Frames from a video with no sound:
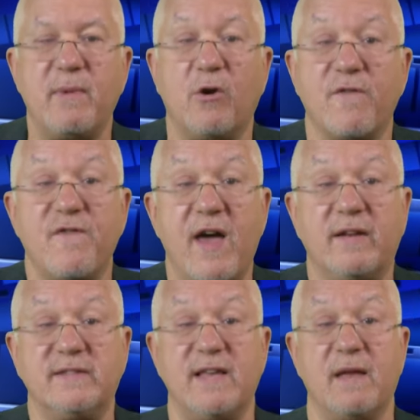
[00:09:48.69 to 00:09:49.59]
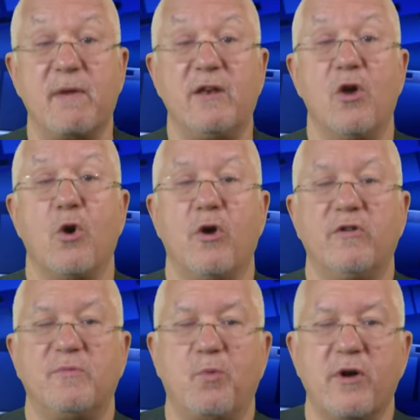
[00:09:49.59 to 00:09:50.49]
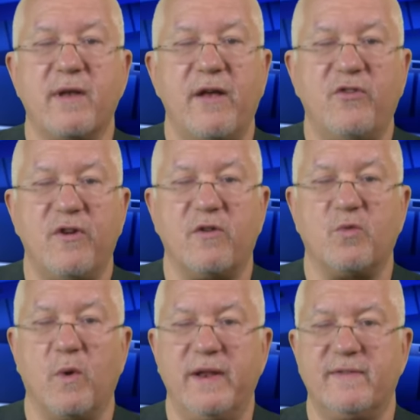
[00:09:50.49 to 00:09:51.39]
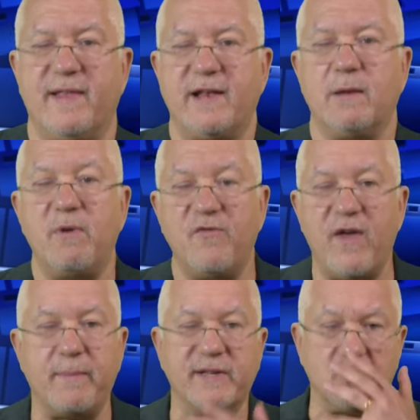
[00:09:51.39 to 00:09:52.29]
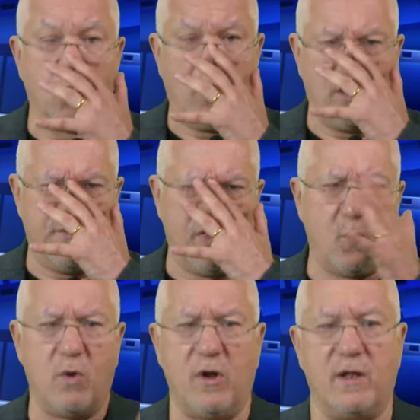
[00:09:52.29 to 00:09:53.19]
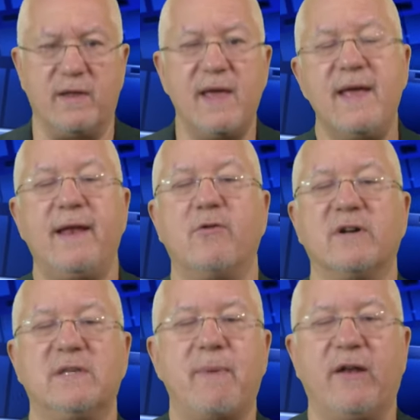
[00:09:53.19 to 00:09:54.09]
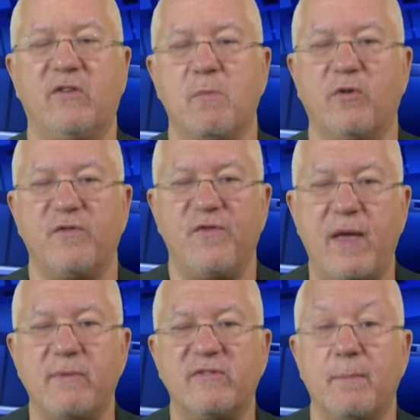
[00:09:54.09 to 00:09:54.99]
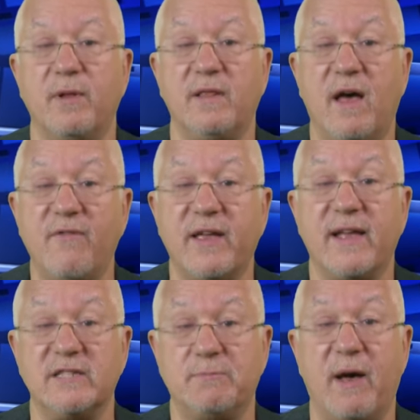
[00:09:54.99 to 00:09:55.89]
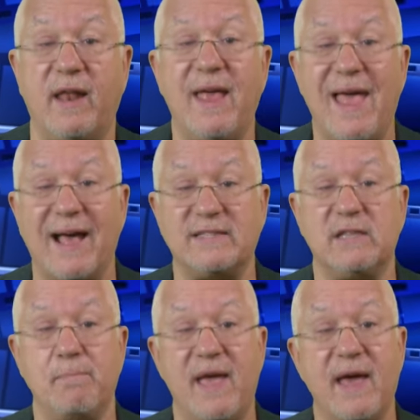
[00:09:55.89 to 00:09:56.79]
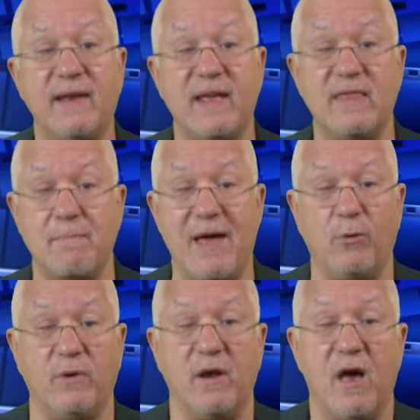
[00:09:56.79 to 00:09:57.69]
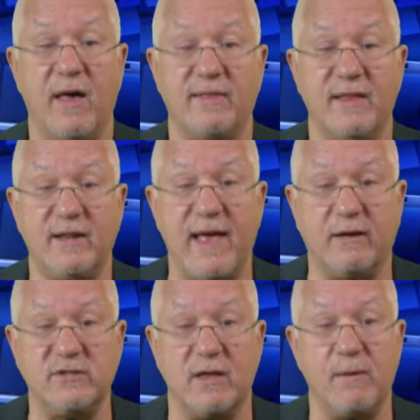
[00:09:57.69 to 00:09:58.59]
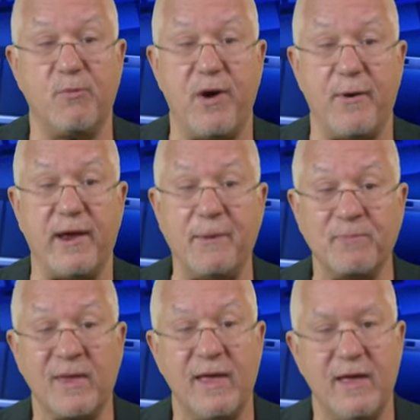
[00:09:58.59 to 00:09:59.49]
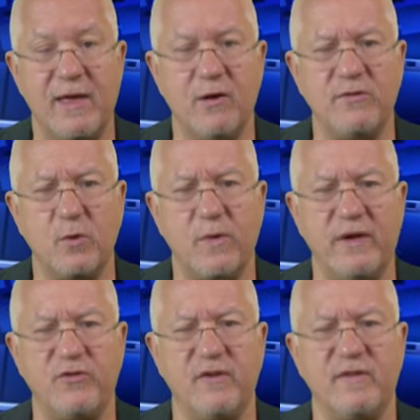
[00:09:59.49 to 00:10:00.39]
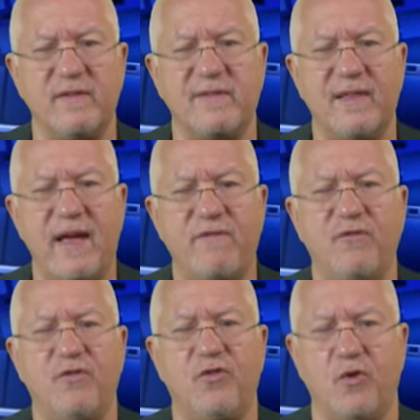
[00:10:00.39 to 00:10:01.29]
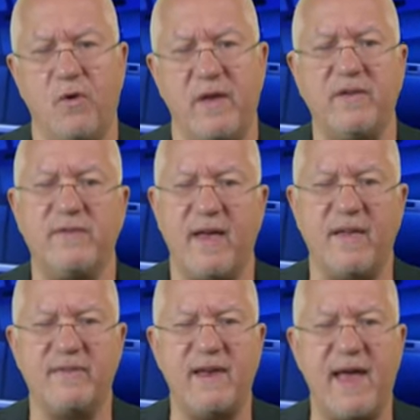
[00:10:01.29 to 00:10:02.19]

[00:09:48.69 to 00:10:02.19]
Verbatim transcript: in our final segment, Ernest Borgnine shares what it's like to be famous all over the world. He talks about his most famous and beloved guest spot as the man in the mountain on Little House on the Prairie. He also questions his life choice as an